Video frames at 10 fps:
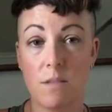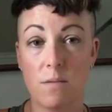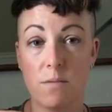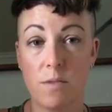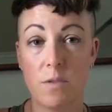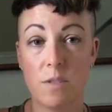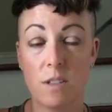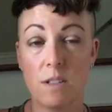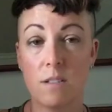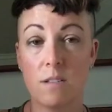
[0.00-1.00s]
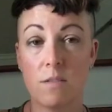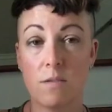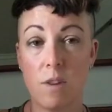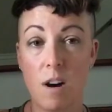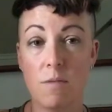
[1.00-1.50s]
Frozen
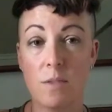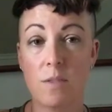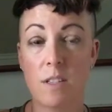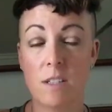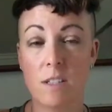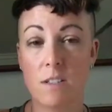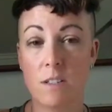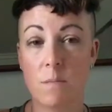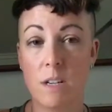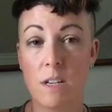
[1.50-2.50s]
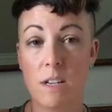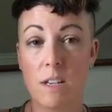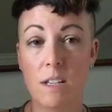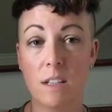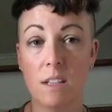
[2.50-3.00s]
raw food needs to just be
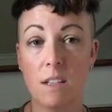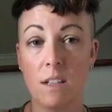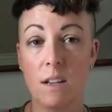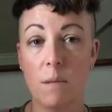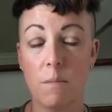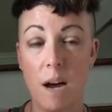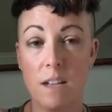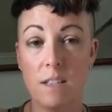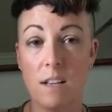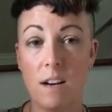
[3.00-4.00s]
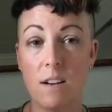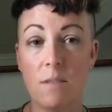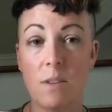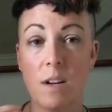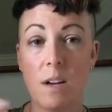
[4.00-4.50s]
eaten by
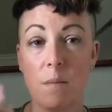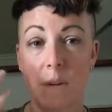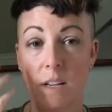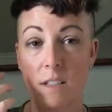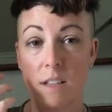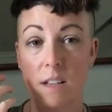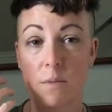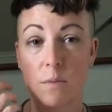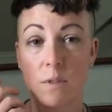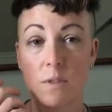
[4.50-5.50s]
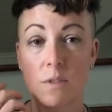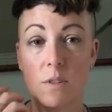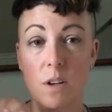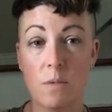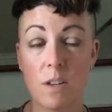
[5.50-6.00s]
itself because it will
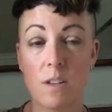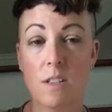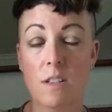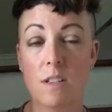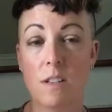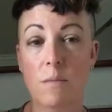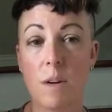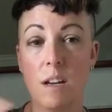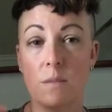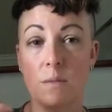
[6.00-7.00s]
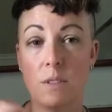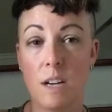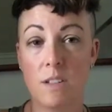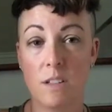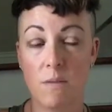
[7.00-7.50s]
go into their system and it will
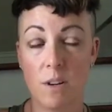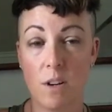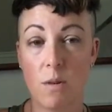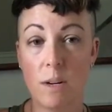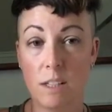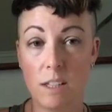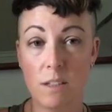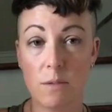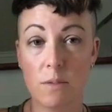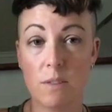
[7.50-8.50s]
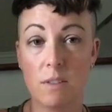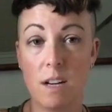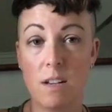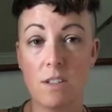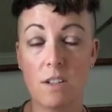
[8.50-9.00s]
digest very quickly. It will
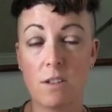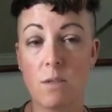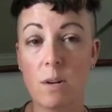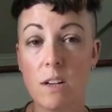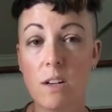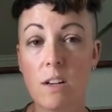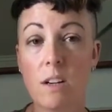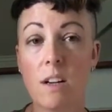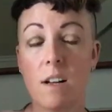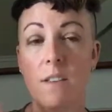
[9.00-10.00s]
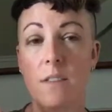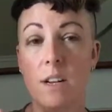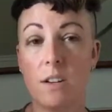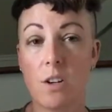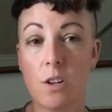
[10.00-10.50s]
digest quicker
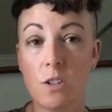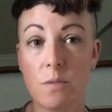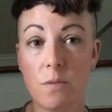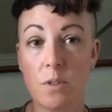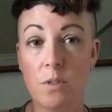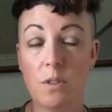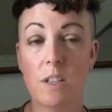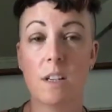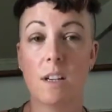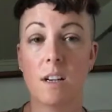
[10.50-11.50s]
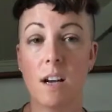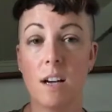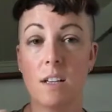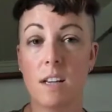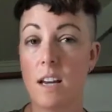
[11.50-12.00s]
than cooked food.
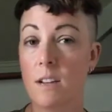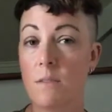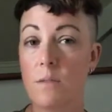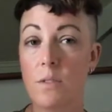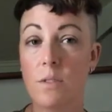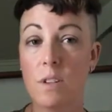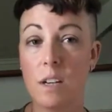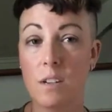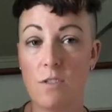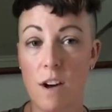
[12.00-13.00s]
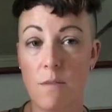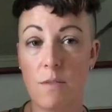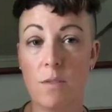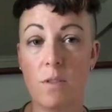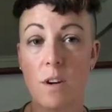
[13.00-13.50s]
And canned food and dry
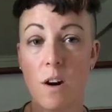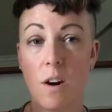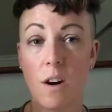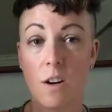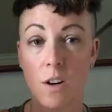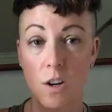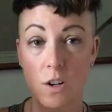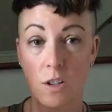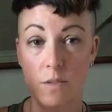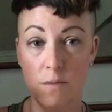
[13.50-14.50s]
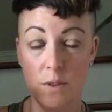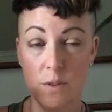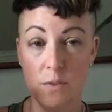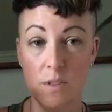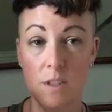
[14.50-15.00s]
food are cooked
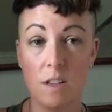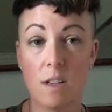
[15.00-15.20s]
foods.